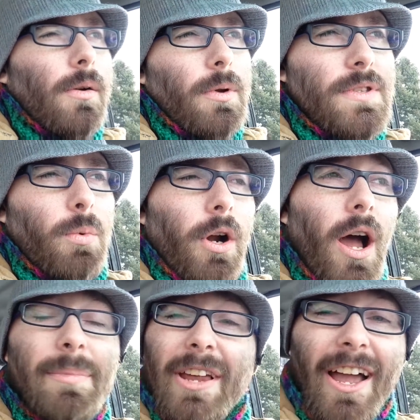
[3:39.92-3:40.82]

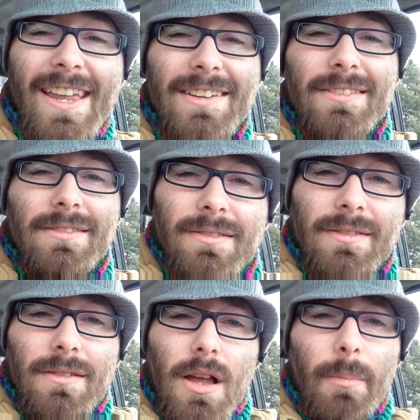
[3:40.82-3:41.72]
uptight
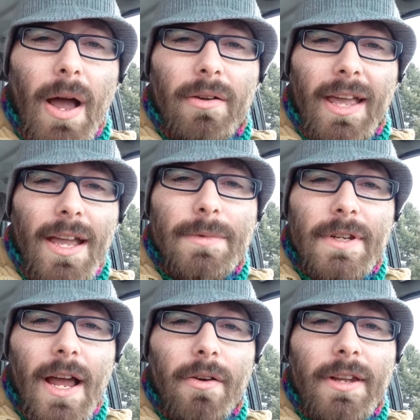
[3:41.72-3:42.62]
about games
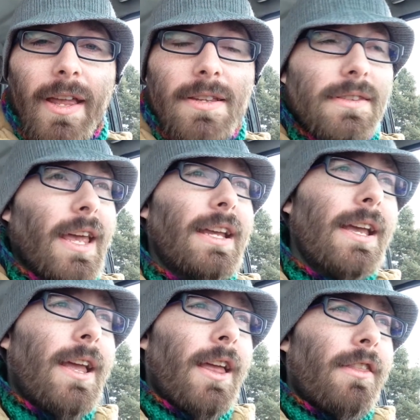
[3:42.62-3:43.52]
nowadays. Like,
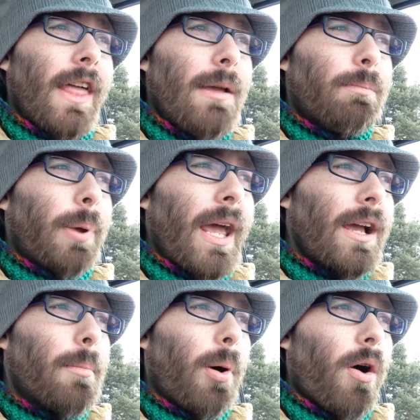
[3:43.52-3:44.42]
they
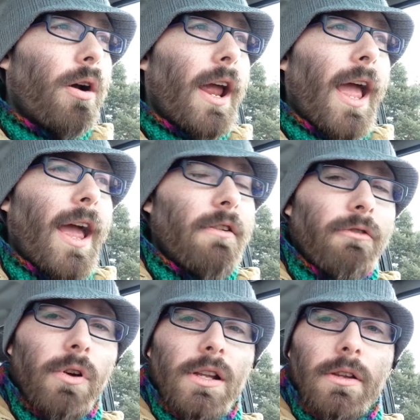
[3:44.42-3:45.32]
pick apart
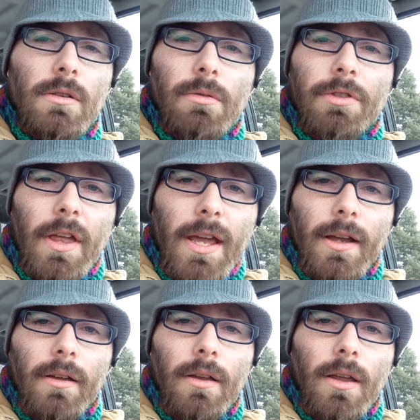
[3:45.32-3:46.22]
every little
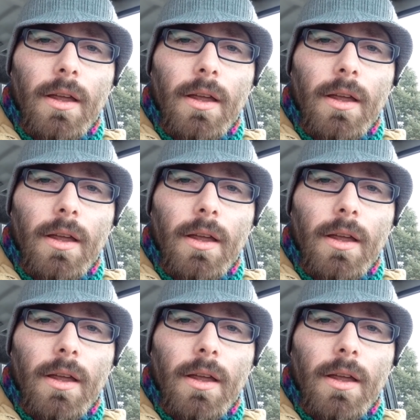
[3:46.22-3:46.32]
thing.